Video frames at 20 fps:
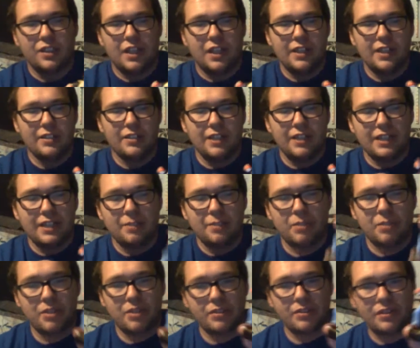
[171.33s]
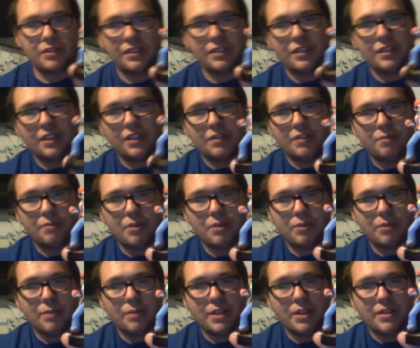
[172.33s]
I do like the pose of
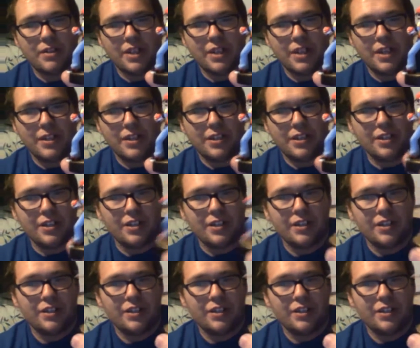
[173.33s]
Pokemon Trainer.